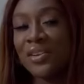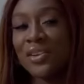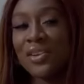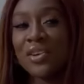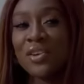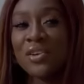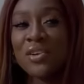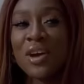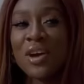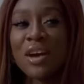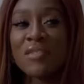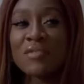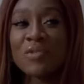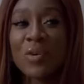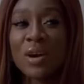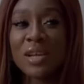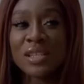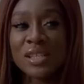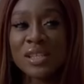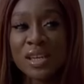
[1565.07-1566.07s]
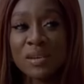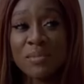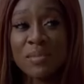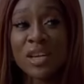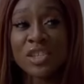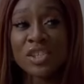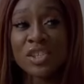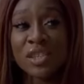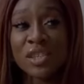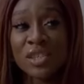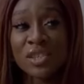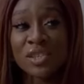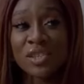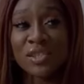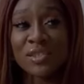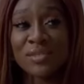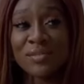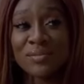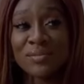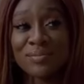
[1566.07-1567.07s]
You know, you have quite an
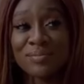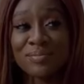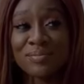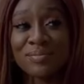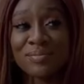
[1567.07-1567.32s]
imagination.